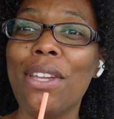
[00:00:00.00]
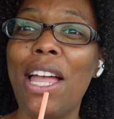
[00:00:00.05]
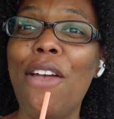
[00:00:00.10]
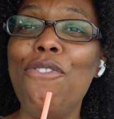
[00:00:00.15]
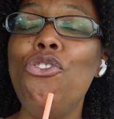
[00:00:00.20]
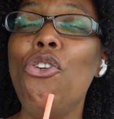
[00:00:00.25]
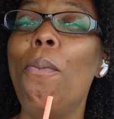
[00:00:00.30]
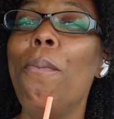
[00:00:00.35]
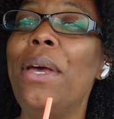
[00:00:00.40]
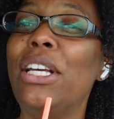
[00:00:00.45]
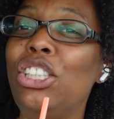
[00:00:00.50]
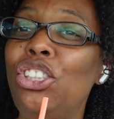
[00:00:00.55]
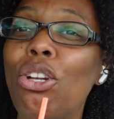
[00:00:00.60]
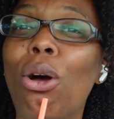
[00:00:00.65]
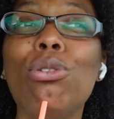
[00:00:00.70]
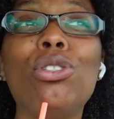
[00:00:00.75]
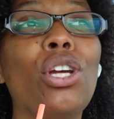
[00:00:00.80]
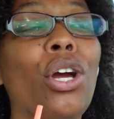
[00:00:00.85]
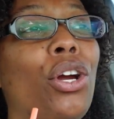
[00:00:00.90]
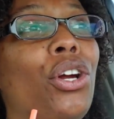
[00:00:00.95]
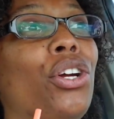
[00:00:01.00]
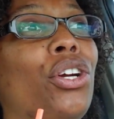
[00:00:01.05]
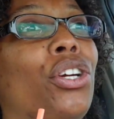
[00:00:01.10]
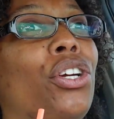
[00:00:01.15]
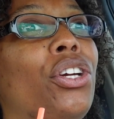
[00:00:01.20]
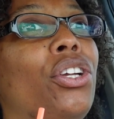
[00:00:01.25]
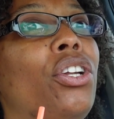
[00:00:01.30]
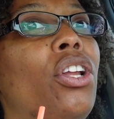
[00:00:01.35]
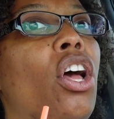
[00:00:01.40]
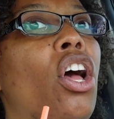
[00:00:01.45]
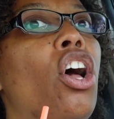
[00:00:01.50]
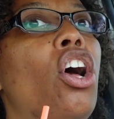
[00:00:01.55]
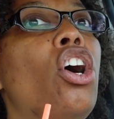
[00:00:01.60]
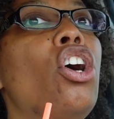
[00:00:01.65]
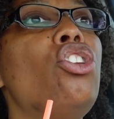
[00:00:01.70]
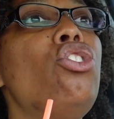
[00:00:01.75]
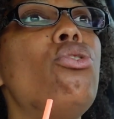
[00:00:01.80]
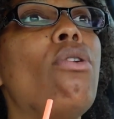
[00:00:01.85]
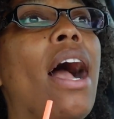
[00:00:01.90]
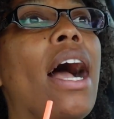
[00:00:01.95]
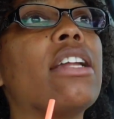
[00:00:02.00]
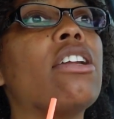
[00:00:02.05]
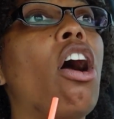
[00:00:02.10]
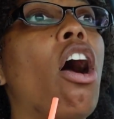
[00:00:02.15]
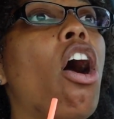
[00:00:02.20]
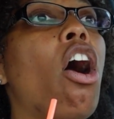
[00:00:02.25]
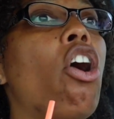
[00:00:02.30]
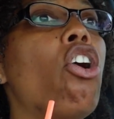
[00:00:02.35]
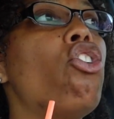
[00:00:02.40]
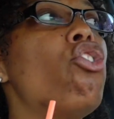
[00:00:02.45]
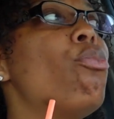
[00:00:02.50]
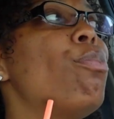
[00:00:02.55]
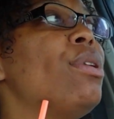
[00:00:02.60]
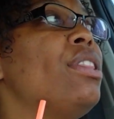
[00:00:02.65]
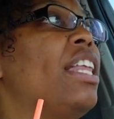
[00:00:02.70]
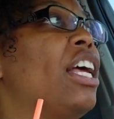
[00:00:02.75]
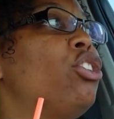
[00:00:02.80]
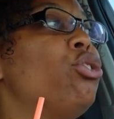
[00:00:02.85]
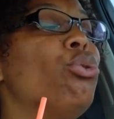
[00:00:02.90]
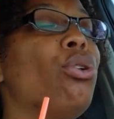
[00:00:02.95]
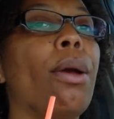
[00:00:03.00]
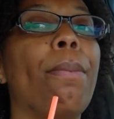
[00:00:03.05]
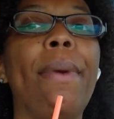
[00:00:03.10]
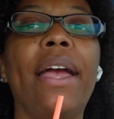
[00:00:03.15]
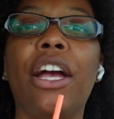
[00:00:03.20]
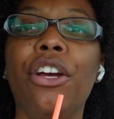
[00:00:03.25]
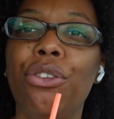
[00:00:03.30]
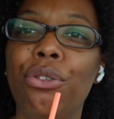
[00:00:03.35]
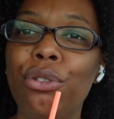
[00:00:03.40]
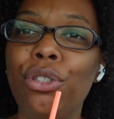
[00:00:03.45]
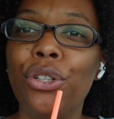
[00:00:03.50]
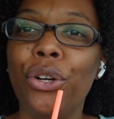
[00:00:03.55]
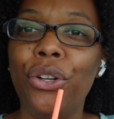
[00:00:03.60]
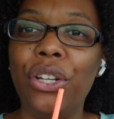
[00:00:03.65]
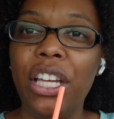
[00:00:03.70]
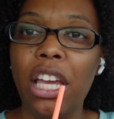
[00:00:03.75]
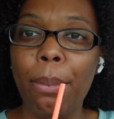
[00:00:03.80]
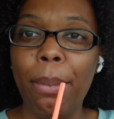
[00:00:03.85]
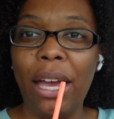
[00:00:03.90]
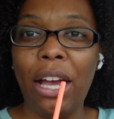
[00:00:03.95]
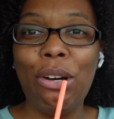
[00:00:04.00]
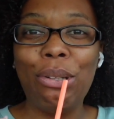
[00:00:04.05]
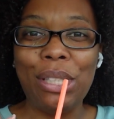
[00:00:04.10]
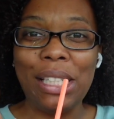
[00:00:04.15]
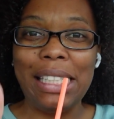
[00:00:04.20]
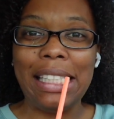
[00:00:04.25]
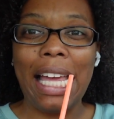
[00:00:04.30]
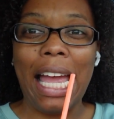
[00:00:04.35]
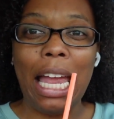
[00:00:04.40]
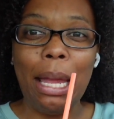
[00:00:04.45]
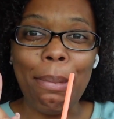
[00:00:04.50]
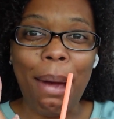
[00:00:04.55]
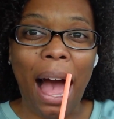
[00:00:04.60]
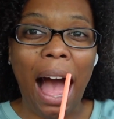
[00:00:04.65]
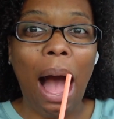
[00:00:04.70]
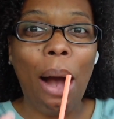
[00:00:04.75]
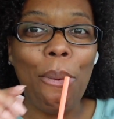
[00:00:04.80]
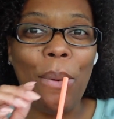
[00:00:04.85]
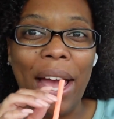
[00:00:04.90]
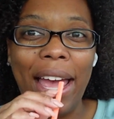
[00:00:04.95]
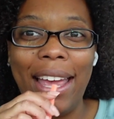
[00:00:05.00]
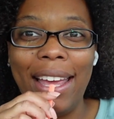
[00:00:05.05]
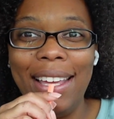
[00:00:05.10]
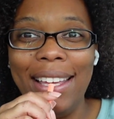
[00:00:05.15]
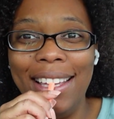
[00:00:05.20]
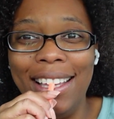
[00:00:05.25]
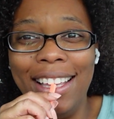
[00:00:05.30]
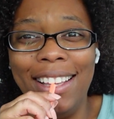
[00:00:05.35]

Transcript: If you missed your turn, you gotta hope that you can make a U-turn and get back on the same highway.